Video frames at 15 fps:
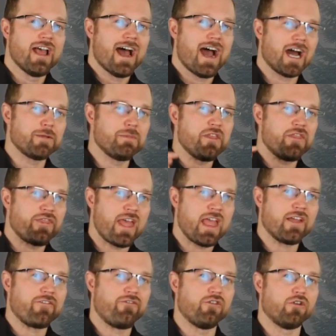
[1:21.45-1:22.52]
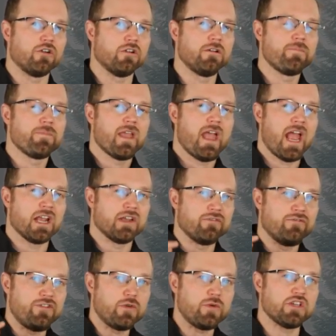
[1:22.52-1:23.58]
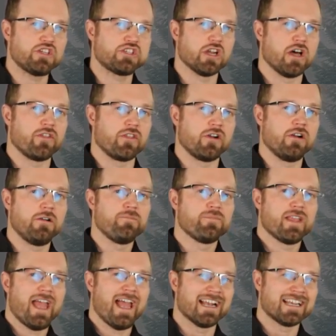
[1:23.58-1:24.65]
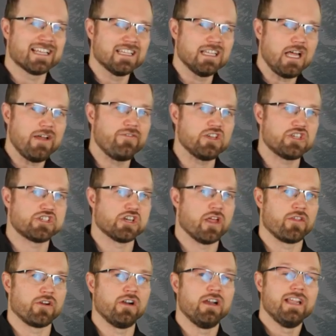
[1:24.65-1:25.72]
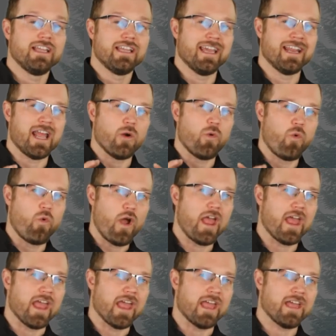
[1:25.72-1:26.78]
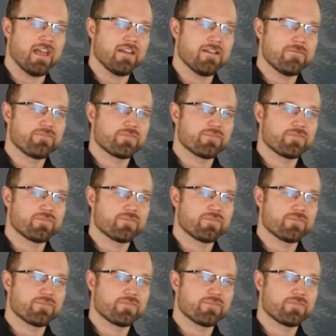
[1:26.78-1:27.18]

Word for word: how to be thankful and view each other and love each other in a way